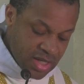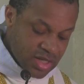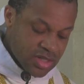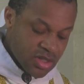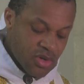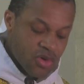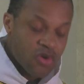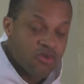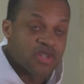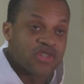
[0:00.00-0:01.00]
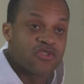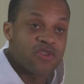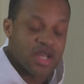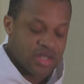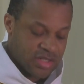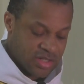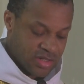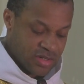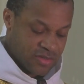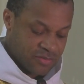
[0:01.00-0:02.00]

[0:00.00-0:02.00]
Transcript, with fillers: indecorous dress.